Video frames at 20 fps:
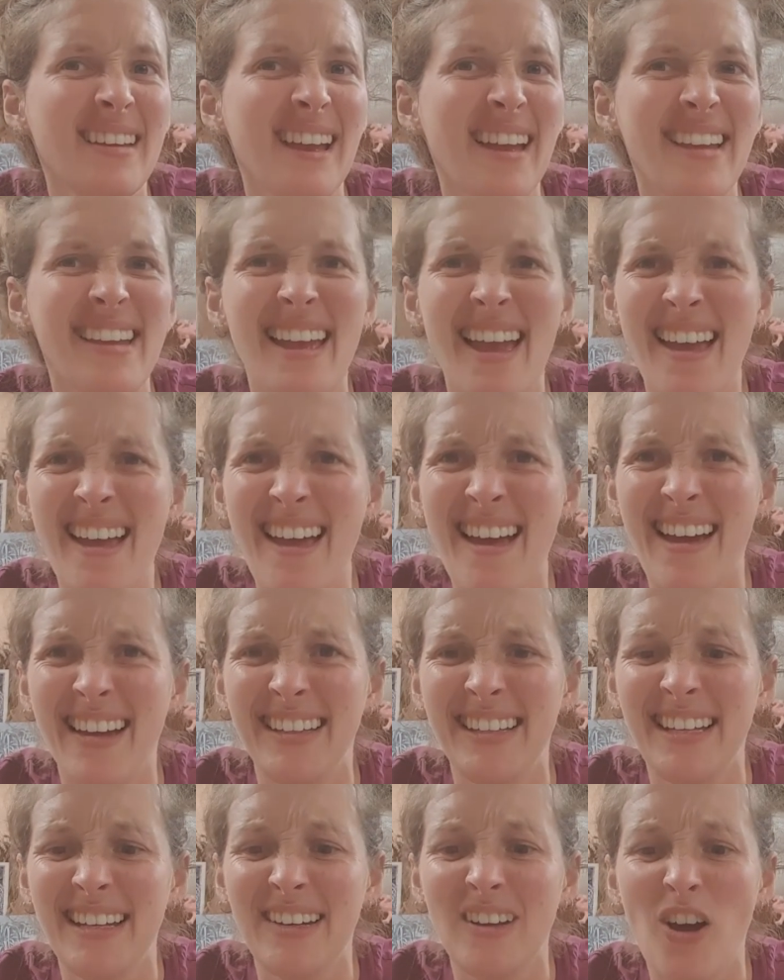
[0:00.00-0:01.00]
Yeah, and
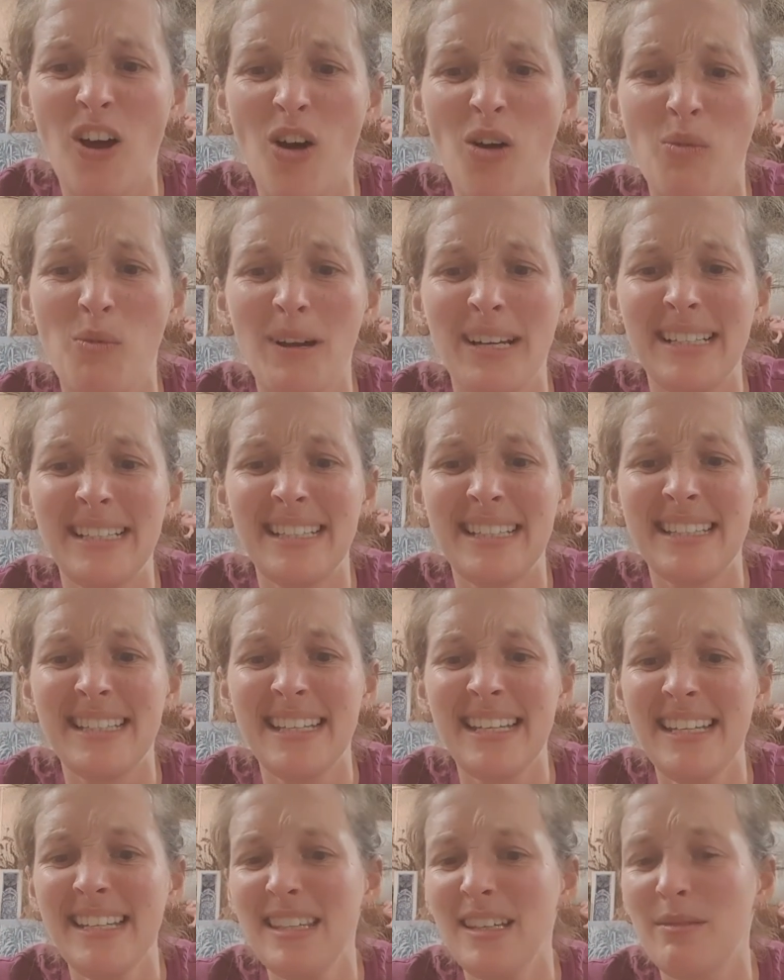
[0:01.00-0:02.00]
then I can't wait to
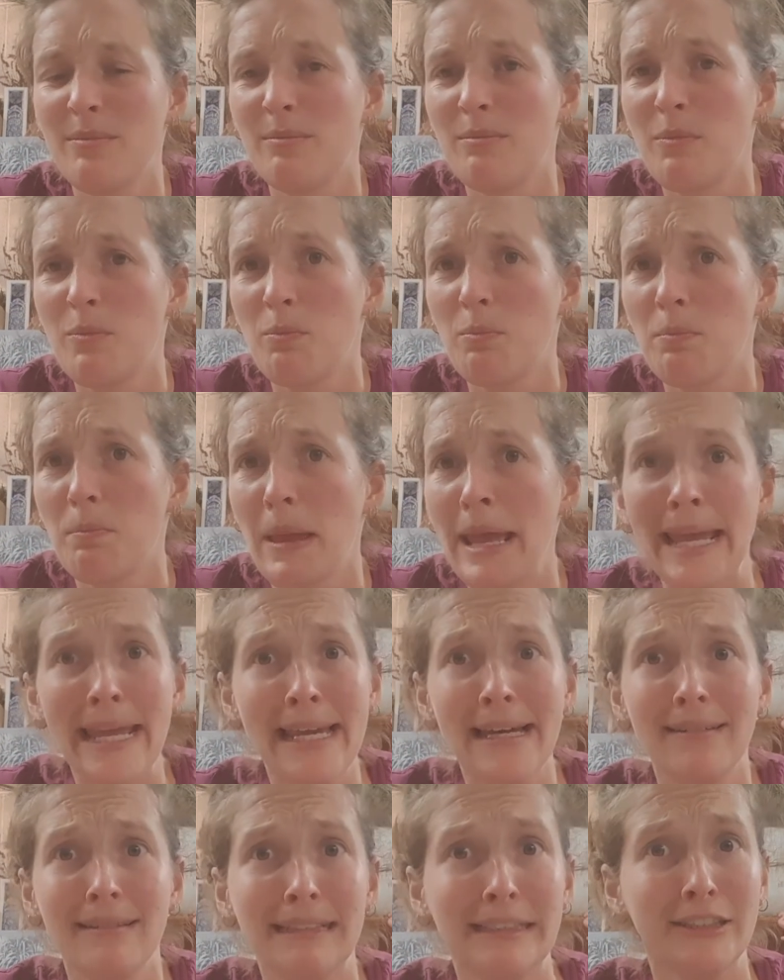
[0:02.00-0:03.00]
see them
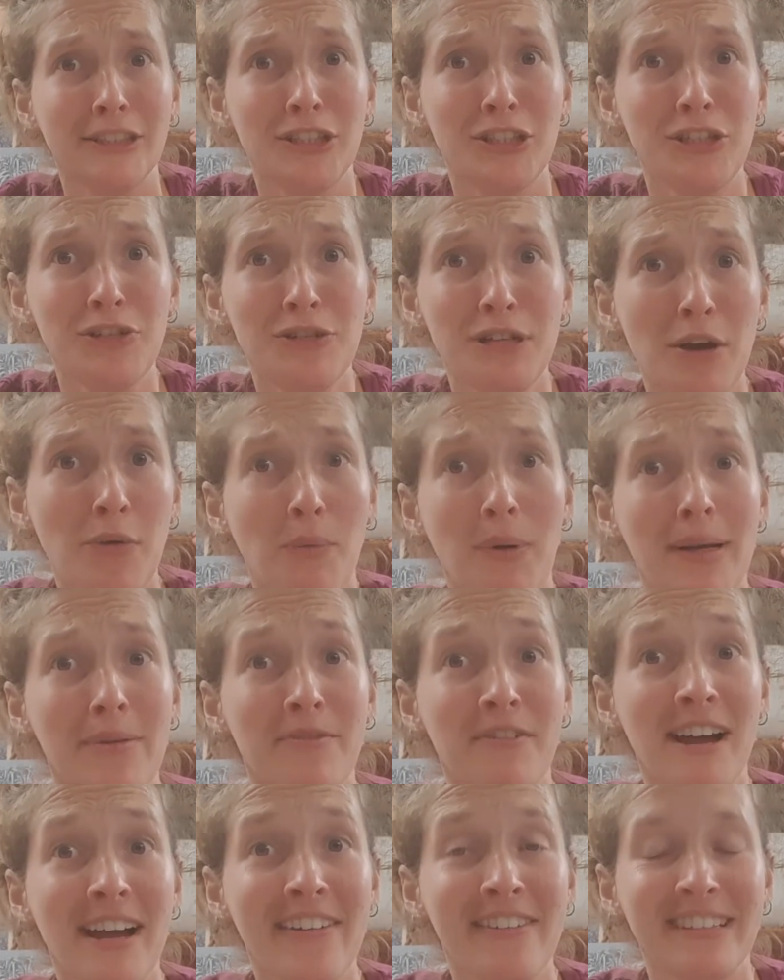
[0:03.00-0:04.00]
here at the studio when I'm
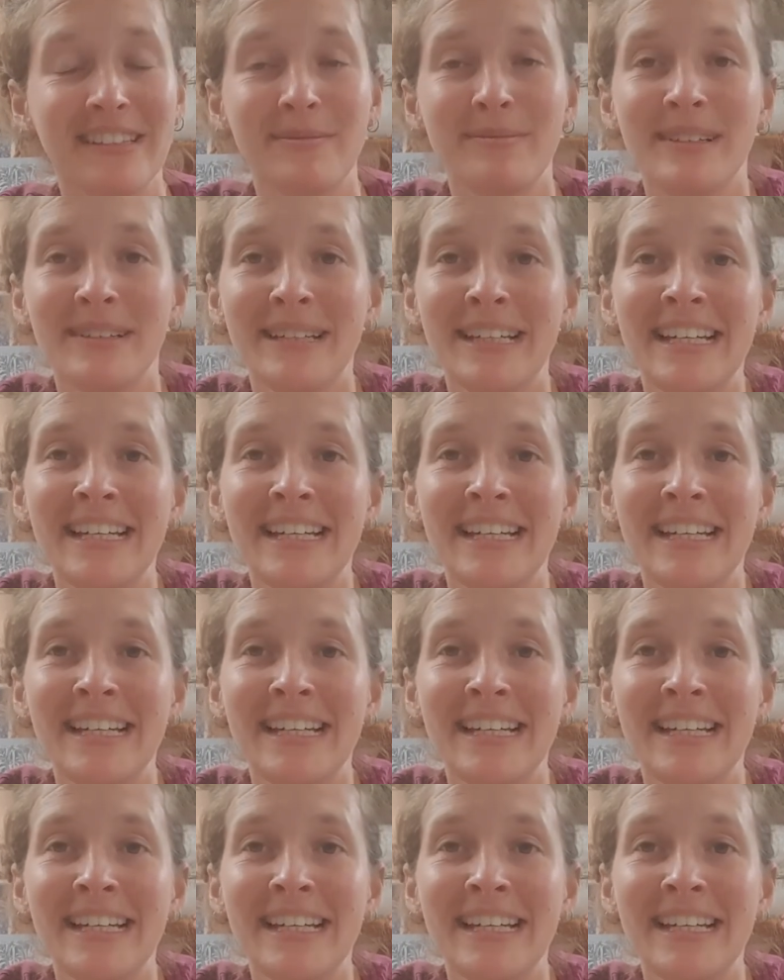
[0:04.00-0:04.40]
firing them.